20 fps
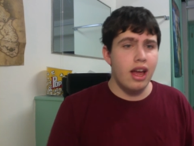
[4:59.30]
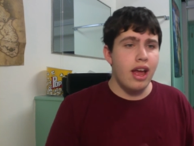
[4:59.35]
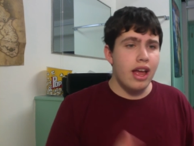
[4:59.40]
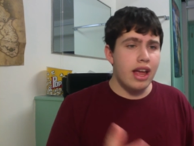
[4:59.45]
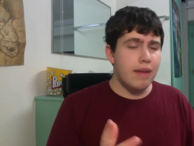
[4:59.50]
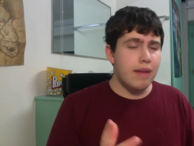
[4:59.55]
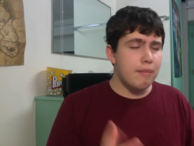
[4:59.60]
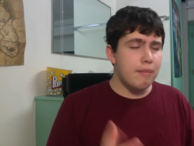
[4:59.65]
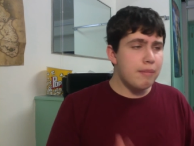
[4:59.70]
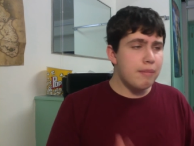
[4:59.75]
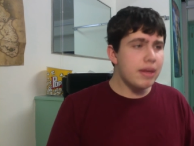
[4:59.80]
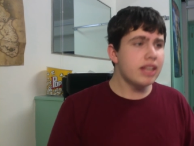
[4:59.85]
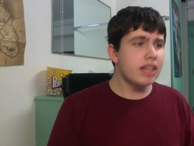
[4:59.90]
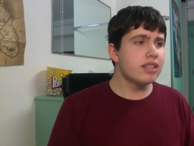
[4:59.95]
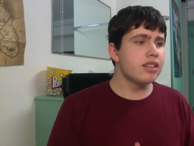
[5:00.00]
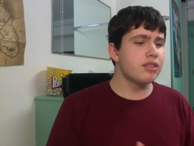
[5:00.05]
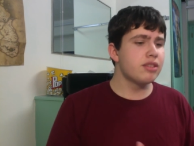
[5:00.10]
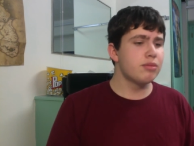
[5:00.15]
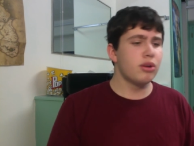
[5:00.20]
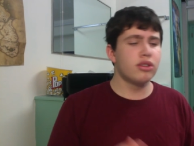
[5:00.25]
it
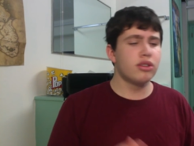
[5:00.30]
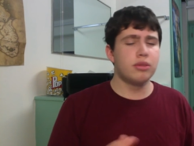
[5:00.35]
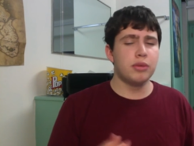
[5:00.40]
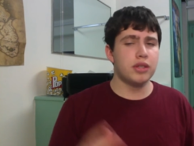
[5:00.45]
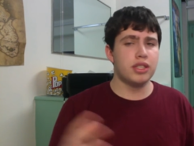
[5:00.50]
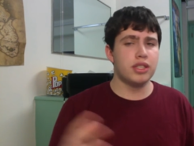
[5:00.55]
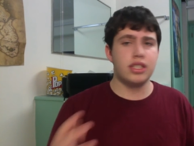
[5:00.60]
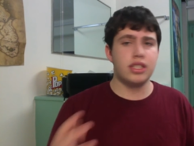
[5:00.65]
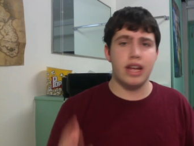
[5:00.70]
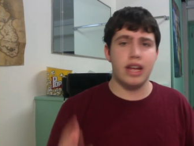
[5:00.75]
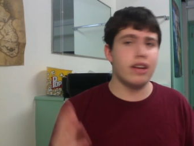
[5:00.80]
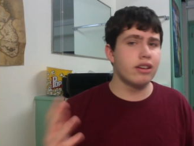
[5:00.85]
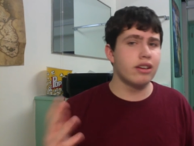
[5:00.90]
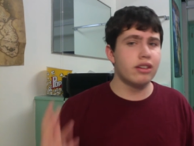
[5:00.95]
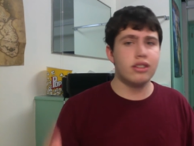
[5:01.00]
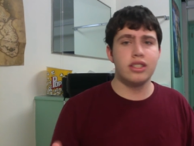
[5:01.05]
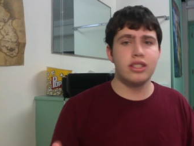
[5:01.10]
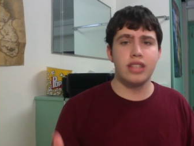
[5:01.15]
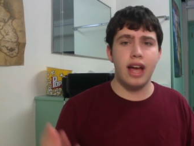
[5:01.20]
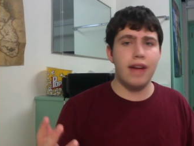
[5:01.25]
mixes multiple
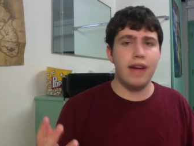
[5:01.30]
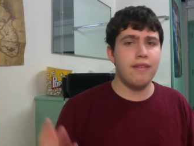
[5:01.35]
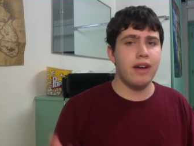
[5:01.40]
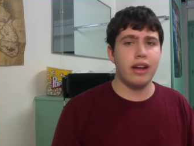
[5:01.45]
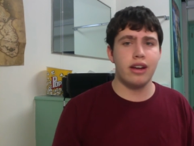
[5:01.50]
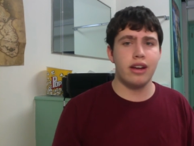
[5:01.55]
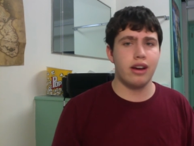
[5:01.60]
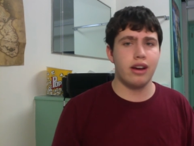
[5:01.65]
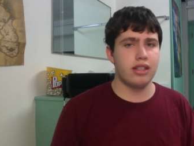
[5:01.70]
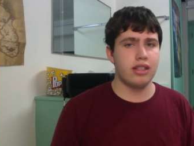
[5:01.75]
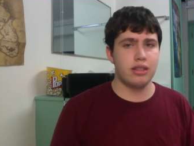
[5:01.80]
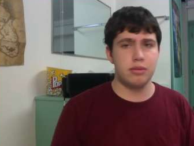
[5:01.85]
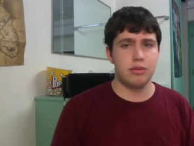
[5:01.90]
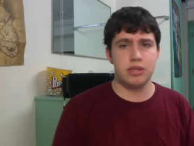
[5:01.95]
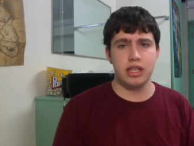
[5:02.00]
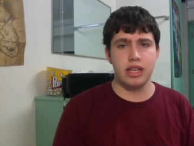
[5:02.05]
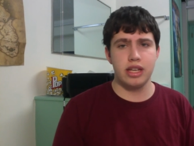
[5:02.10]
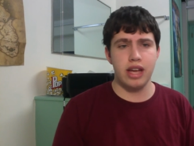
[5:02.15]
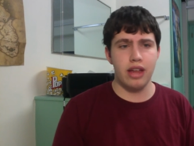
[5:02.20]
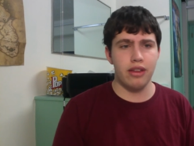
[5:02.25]
standard sci-fi concepts
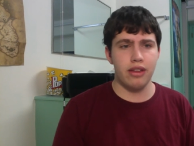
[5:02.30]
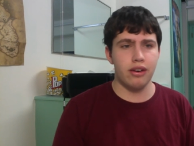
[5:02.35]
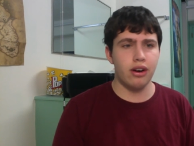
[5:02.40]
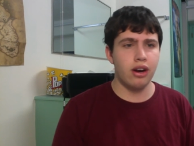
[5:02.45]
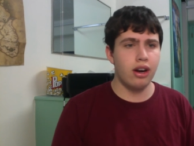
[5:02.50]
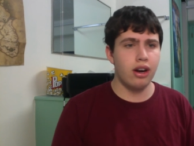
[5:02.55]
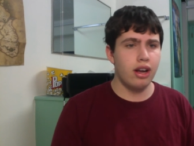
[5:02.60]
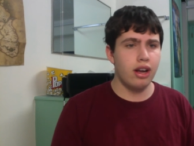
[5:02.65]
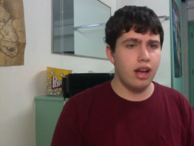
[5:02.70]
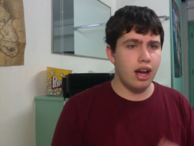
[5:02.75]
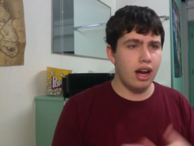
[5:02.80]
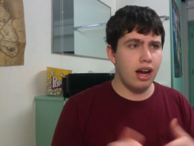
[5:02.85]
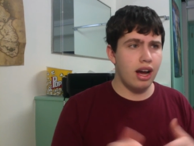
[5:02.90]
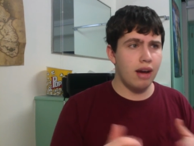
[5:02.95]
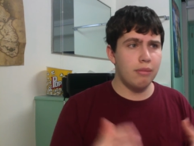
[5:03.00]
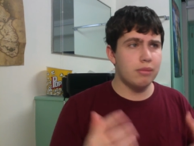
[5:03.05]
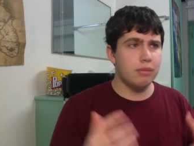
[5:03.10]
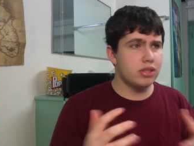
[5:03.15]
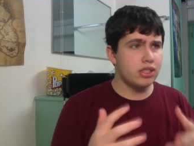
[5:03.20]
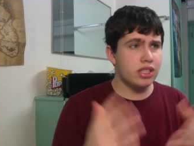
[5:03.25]
together
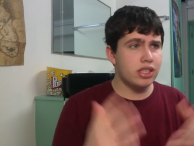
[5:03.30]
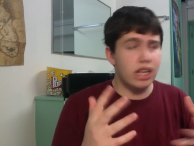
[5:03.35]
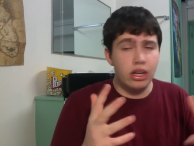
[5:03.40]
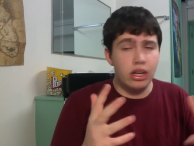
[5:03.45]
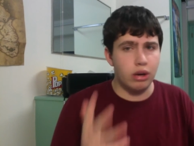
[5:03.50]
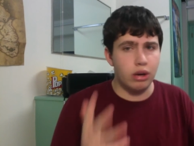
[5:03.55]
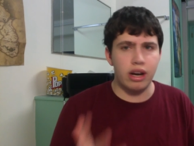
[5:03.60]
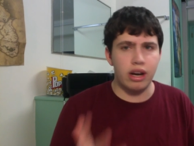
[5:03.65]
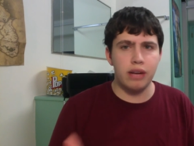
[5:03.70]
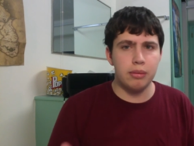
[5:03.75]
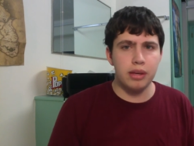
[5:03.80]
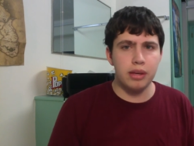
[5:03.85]
just incredibly